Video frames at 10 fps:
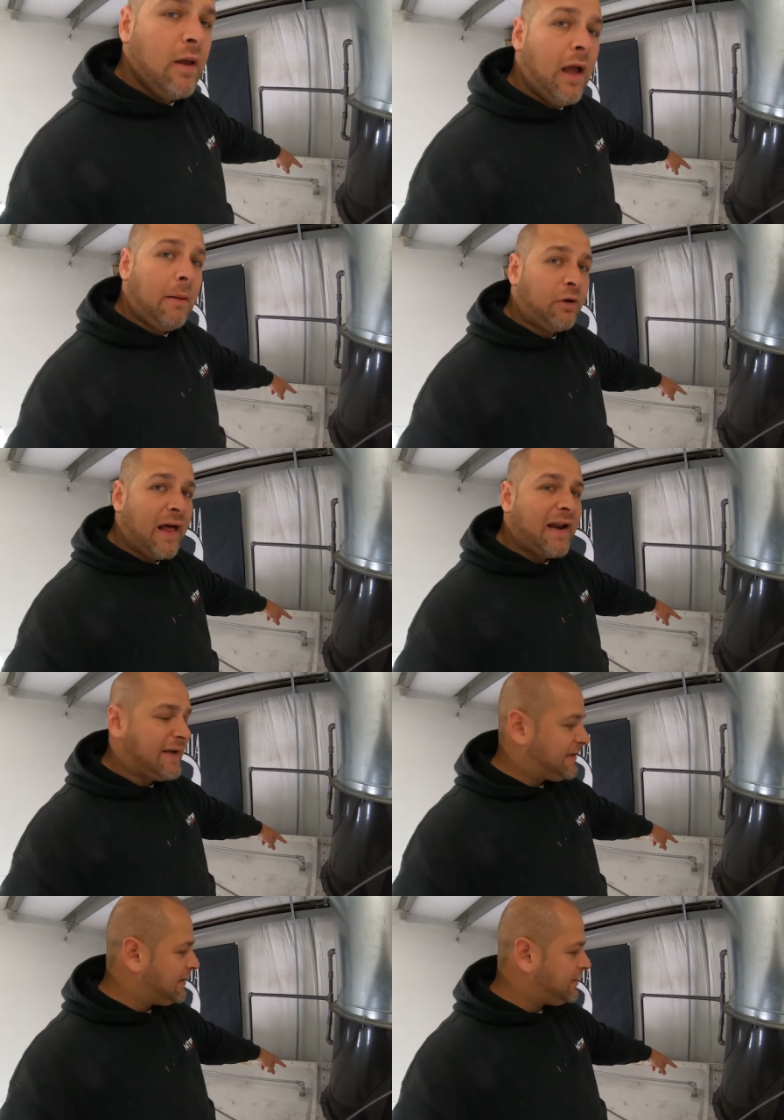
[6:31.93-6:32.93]
I'm glad I
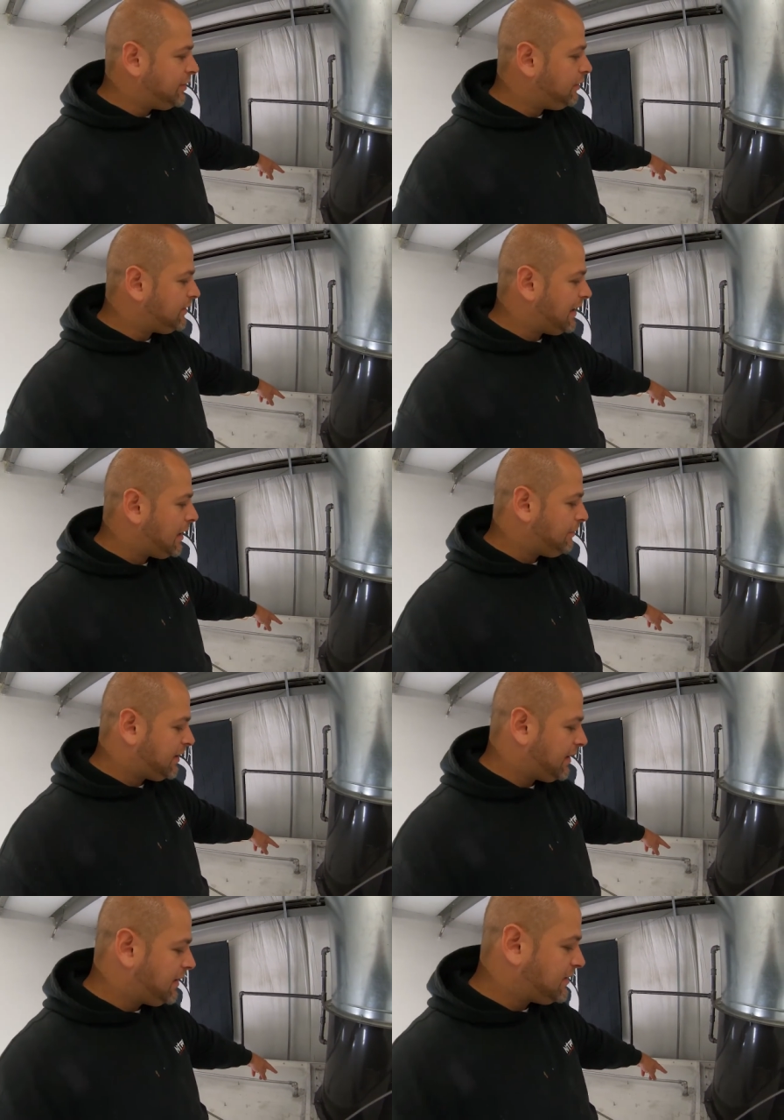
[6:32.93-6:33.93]
didn't do it there
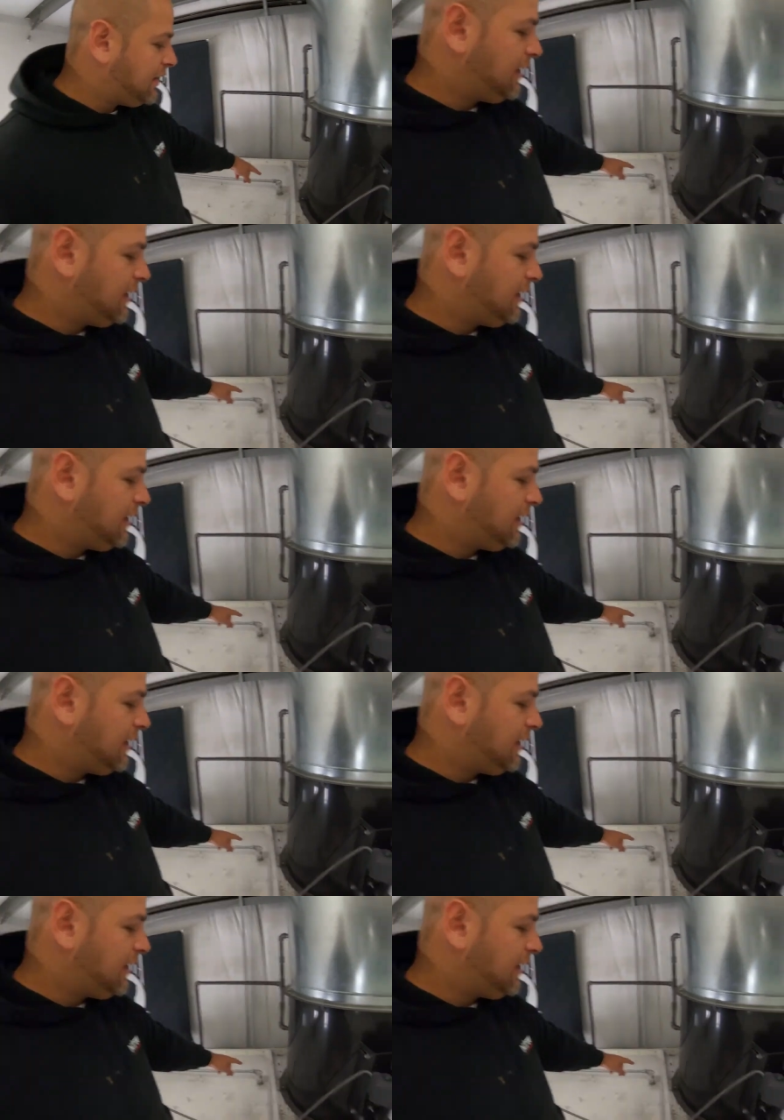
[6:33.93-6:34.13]
because